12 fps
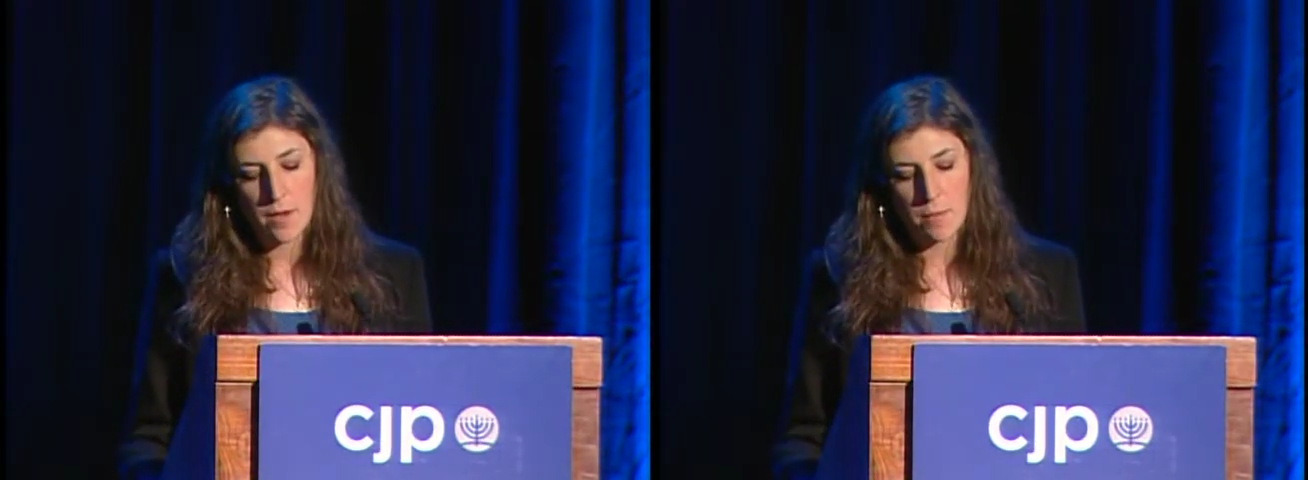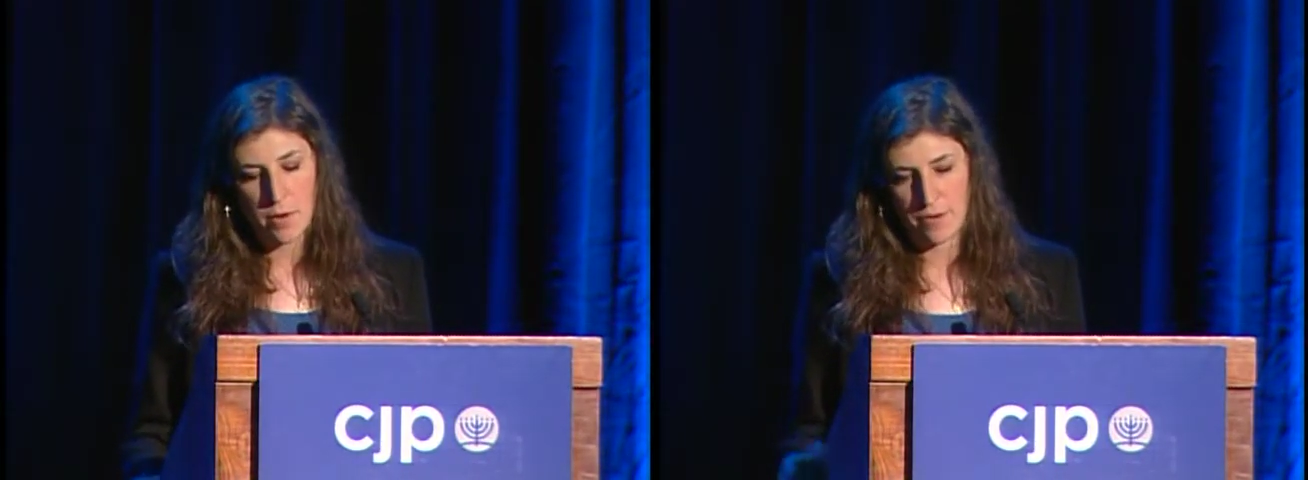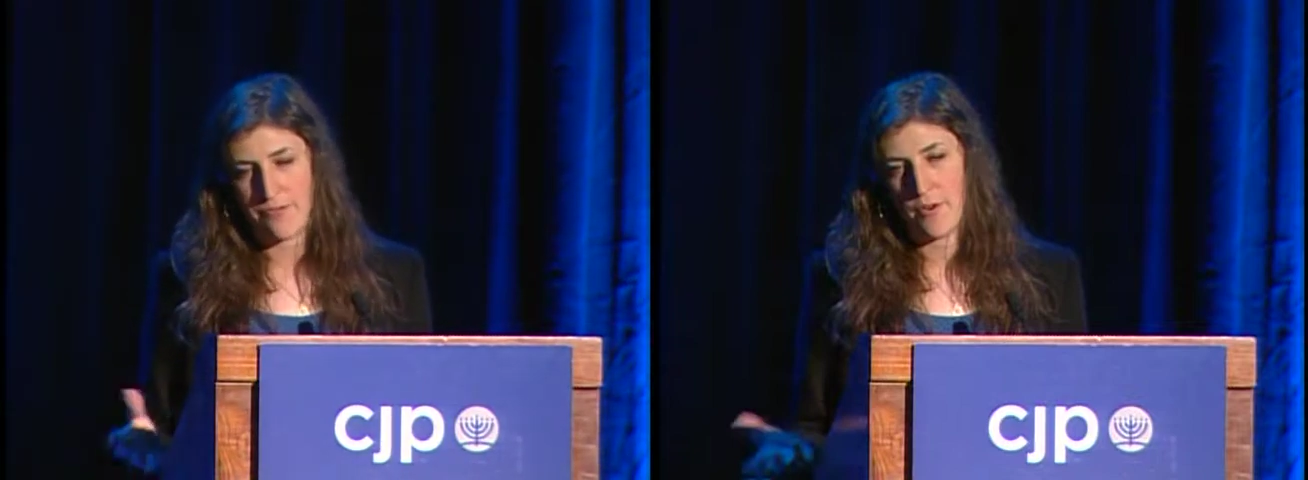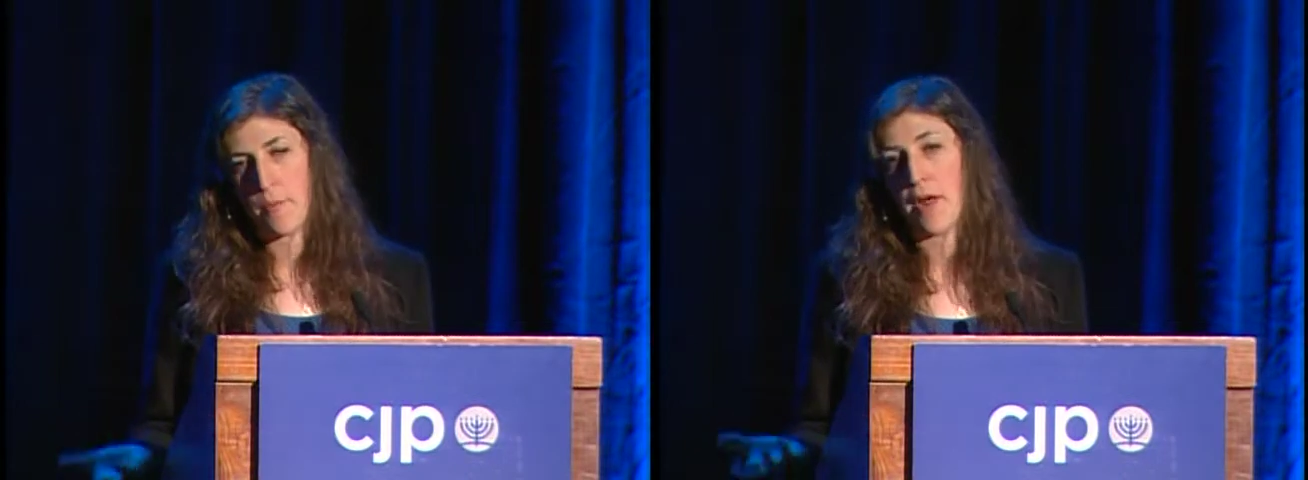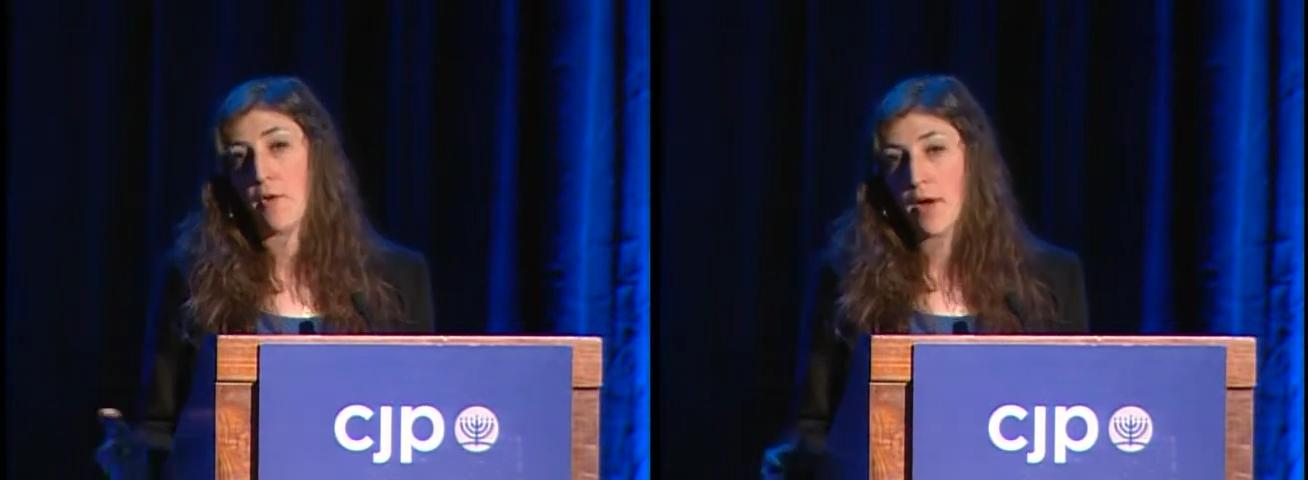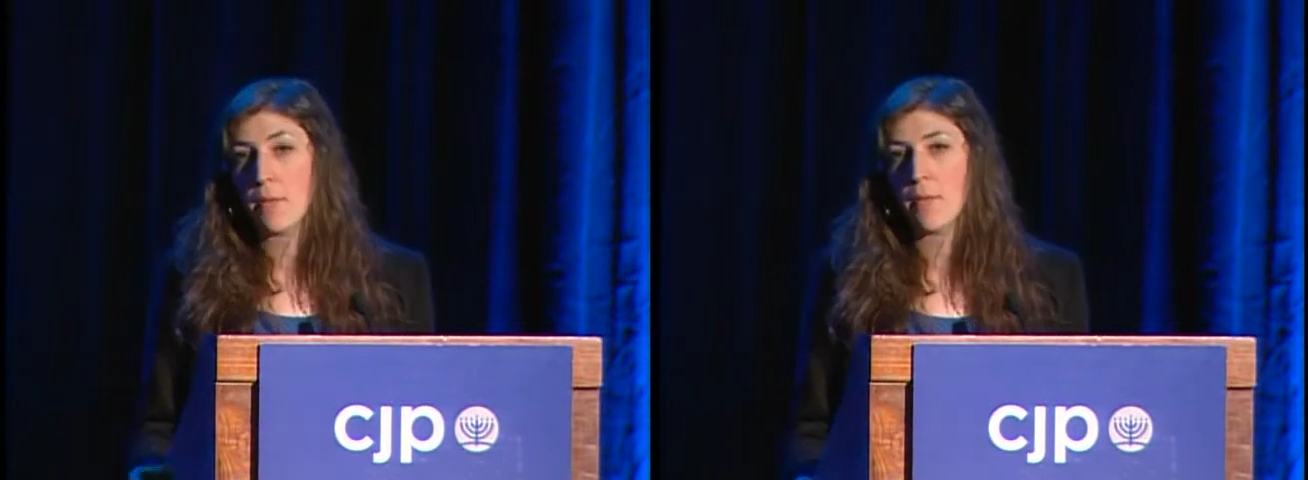But for my
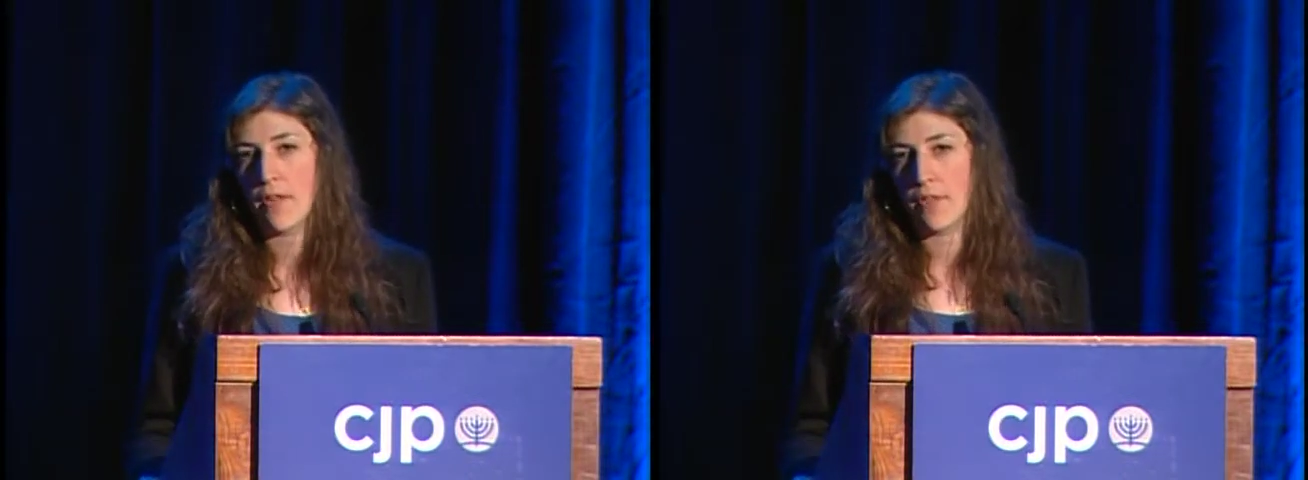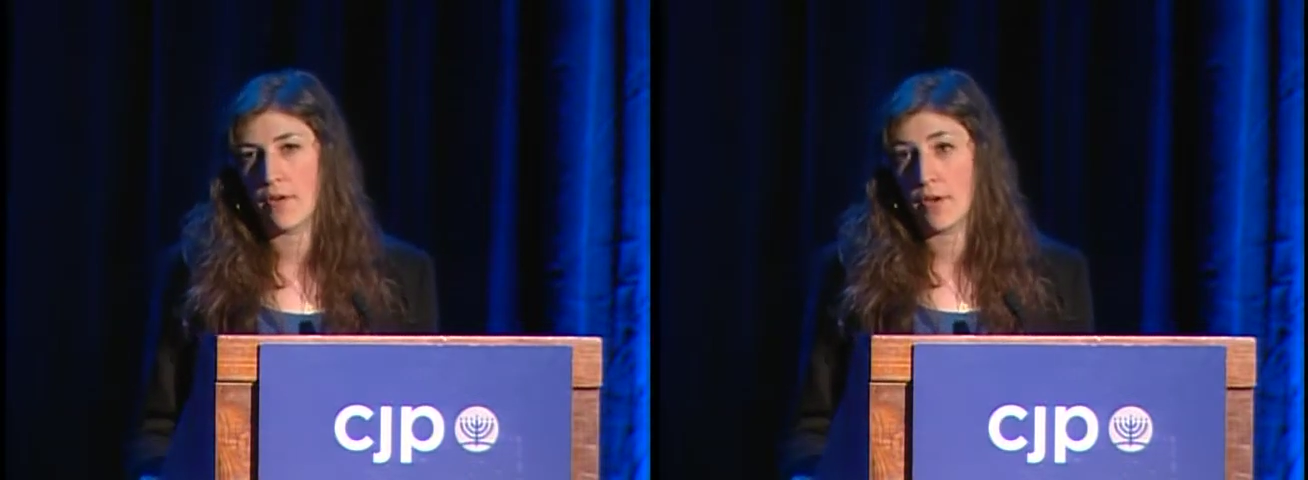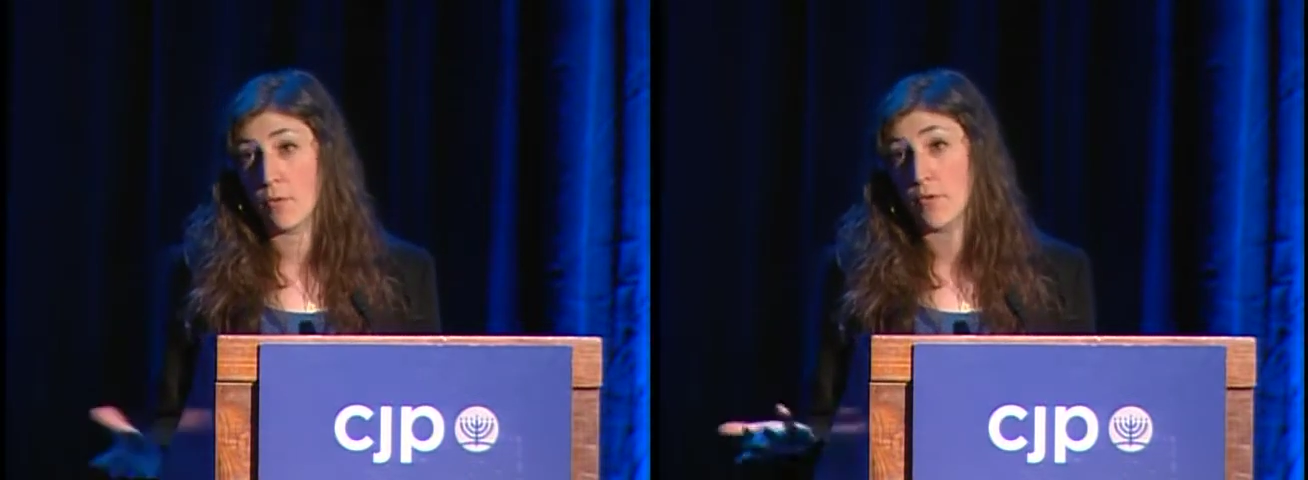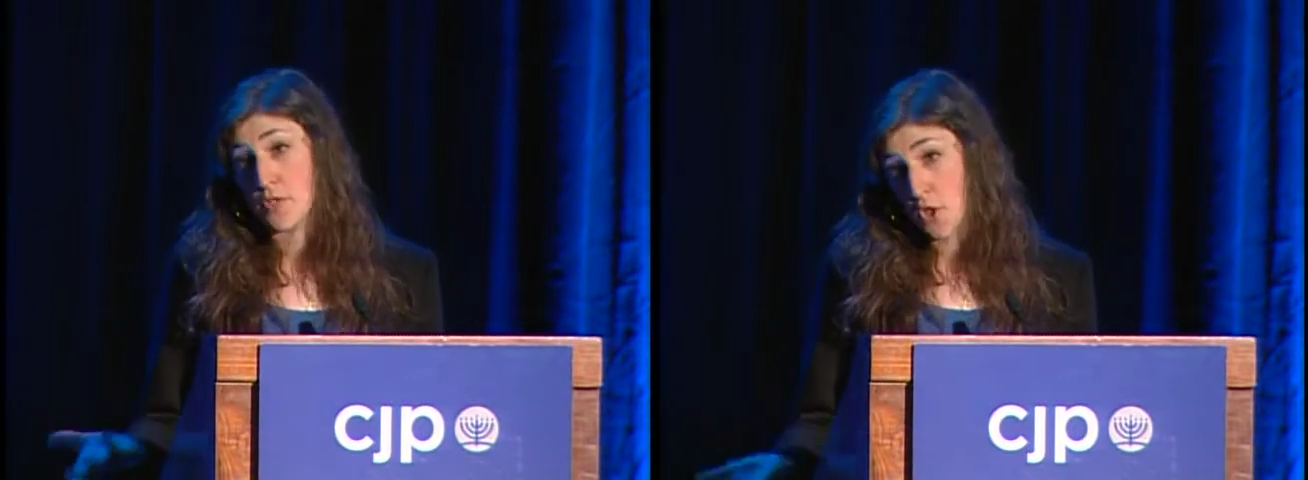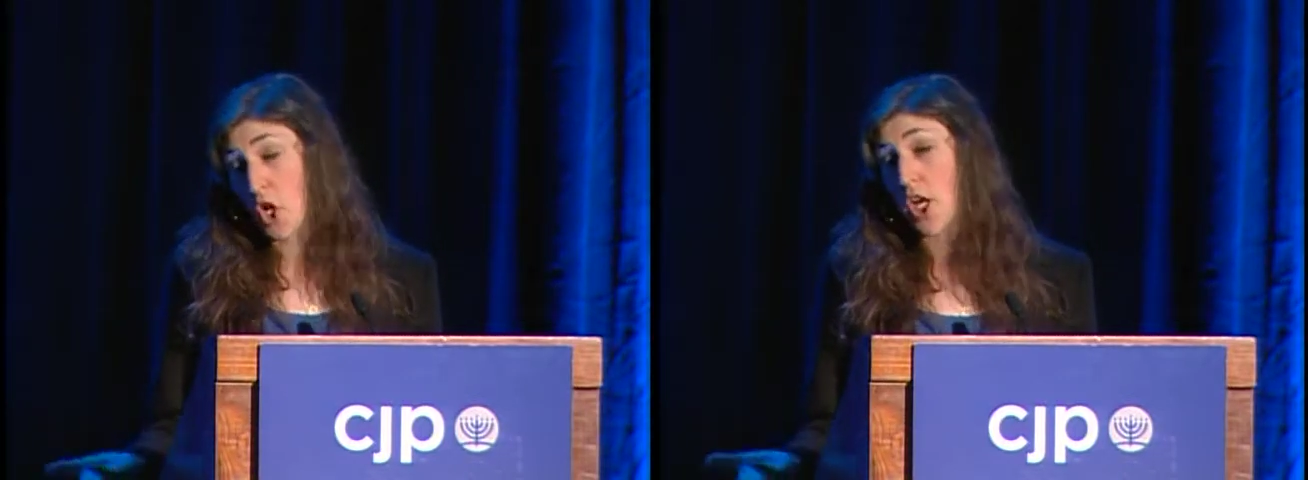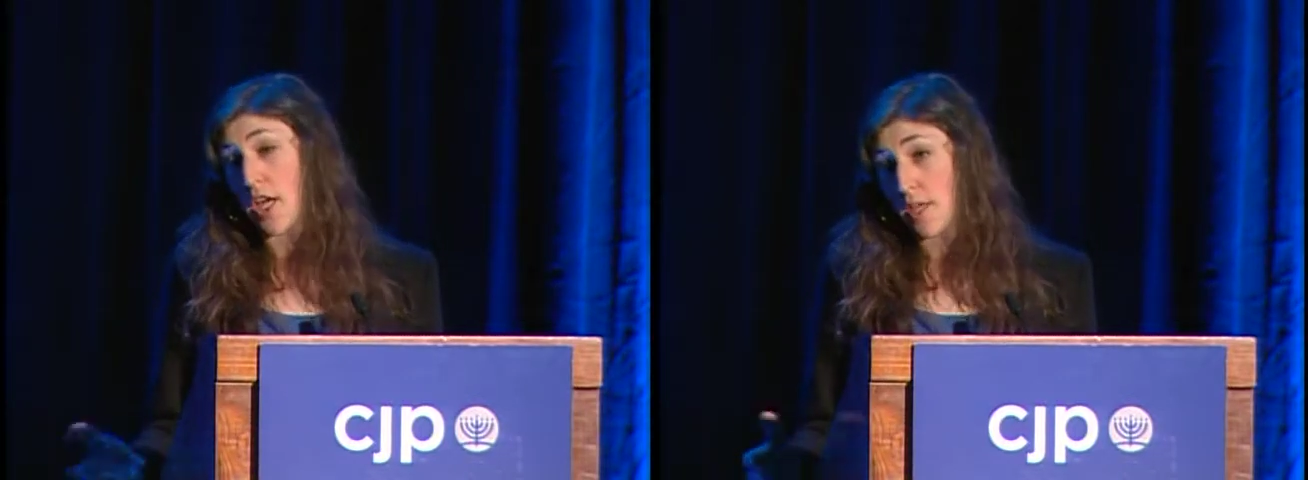grandmother, it was
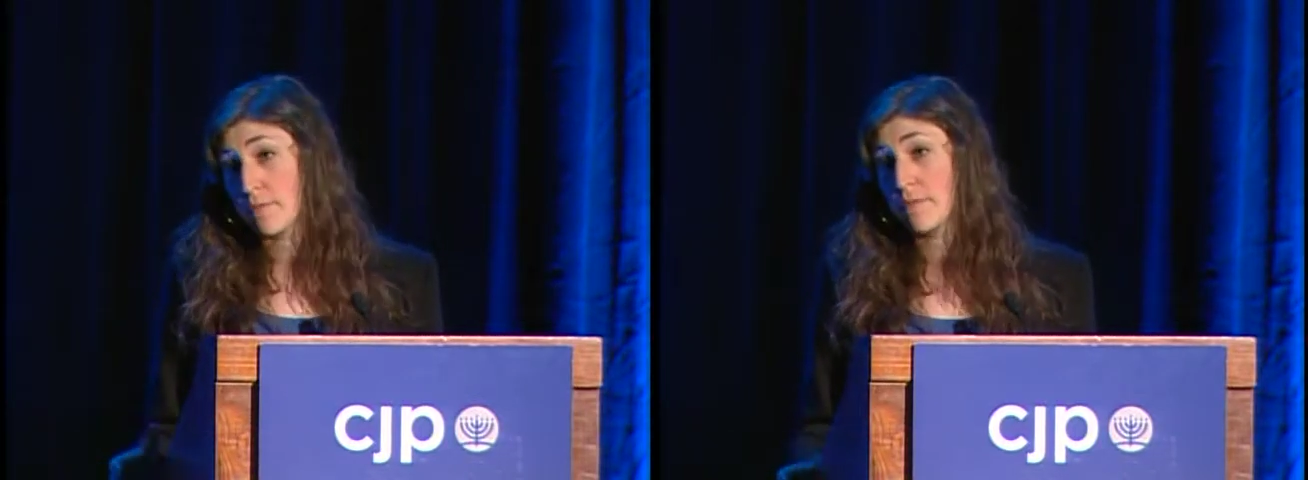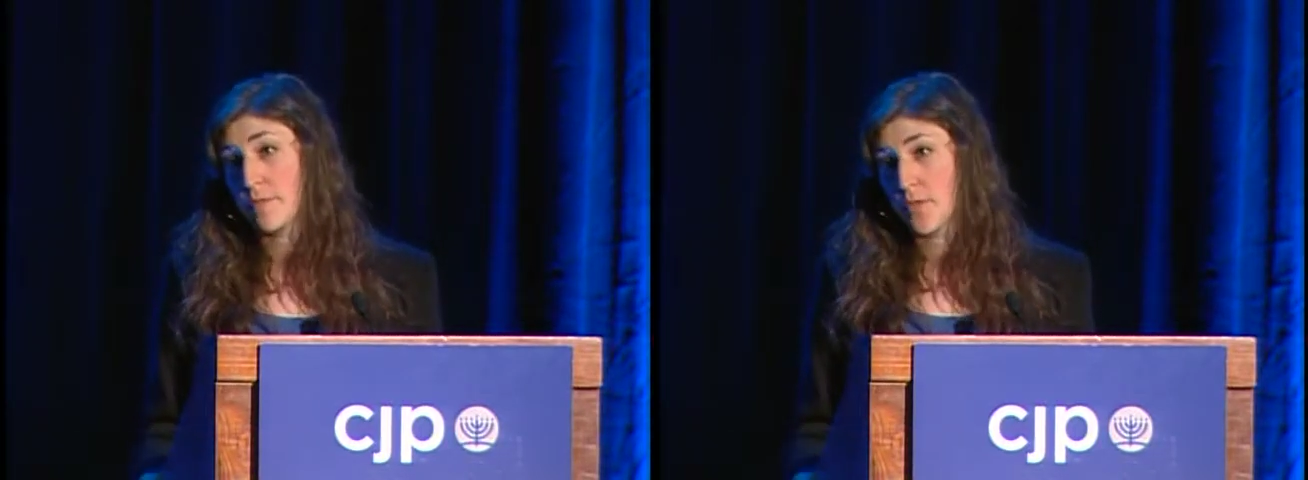cooking.